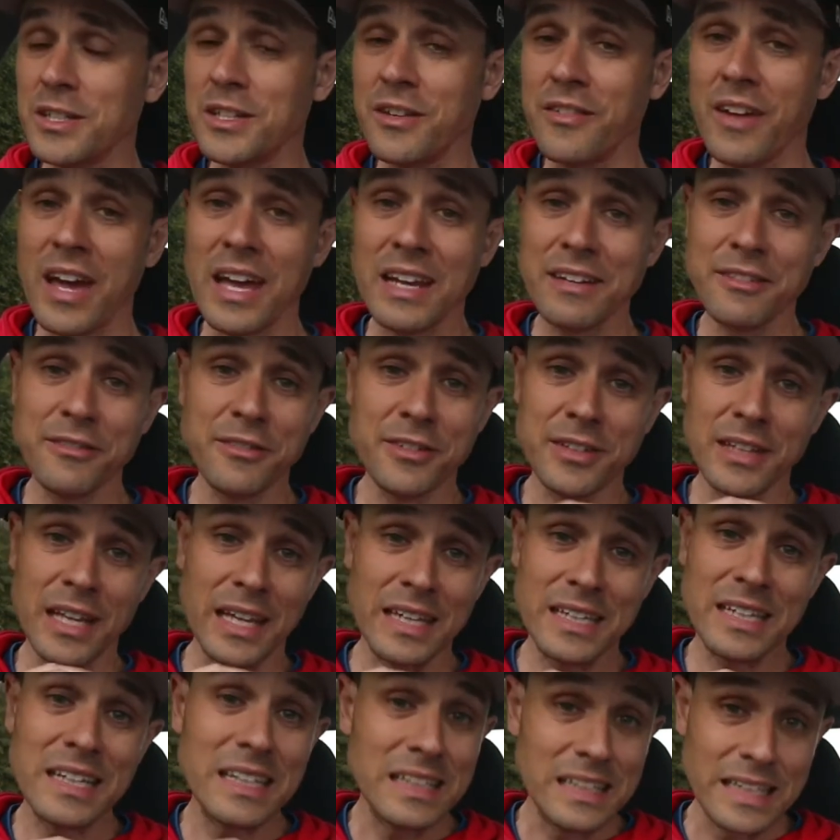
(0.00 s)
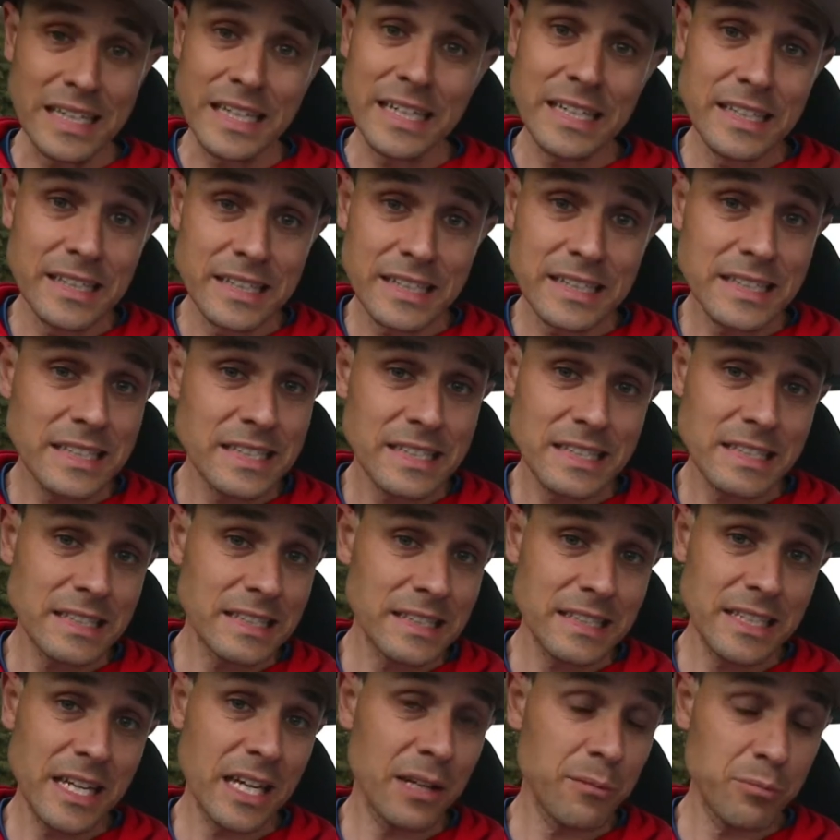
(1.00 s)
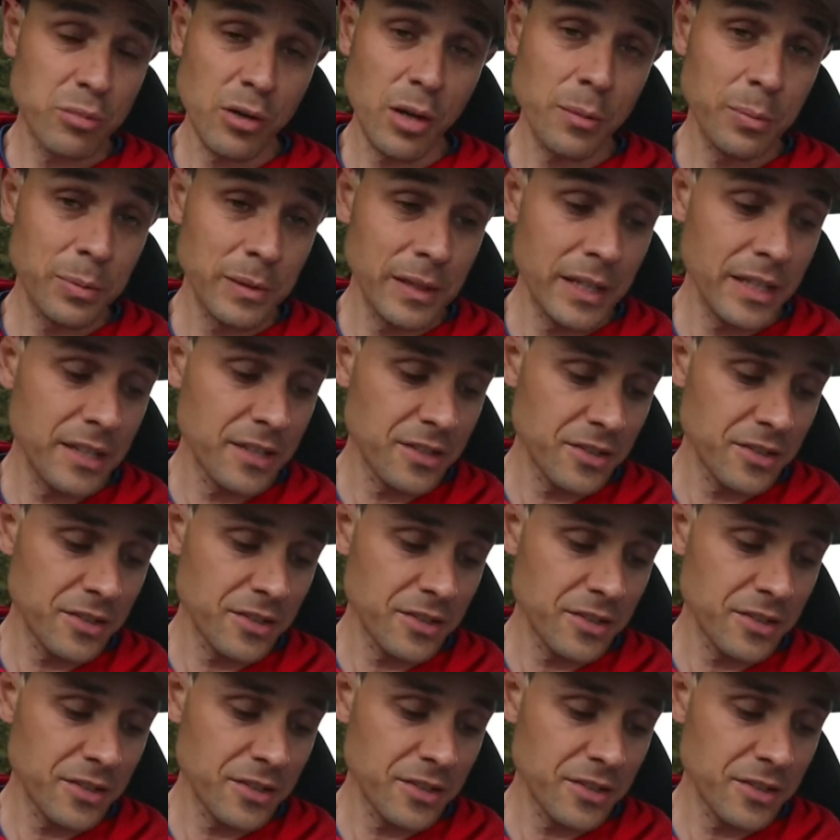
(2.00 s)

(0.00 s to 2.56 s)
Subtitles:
I hadn't even like cleaned it yet properly,